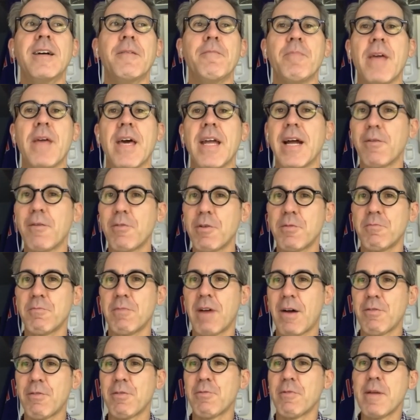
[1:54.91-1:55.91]
And I
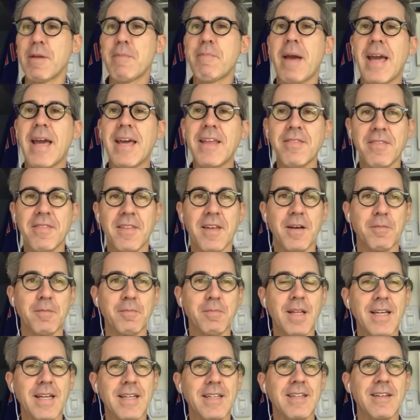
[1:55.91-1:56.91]
would repaint them.
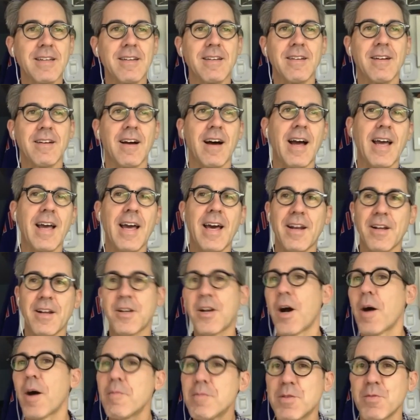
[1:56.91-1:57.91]
Like, I had a
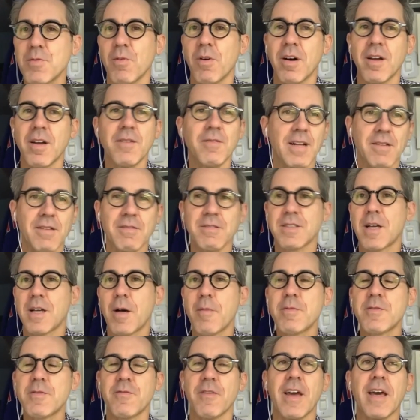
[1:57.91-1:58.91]
Cubs one when I was a Cubs
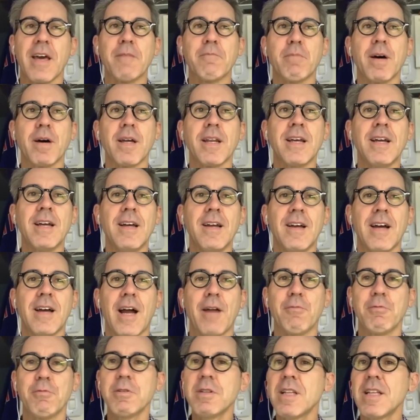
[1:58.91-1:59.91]
fan, but I
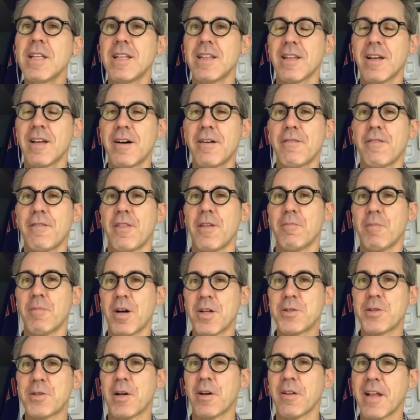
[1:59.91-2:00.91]
really loved the
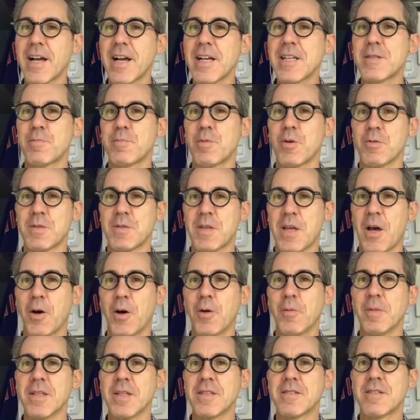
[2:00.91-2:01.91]
Montreal Expos
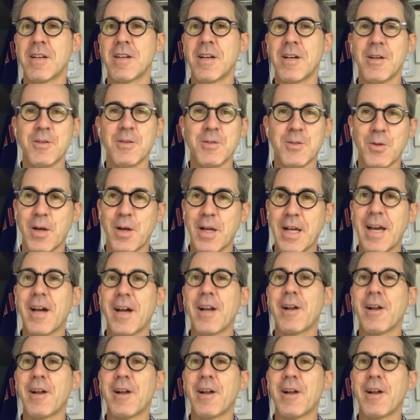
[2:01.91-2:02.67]
helmets. So I got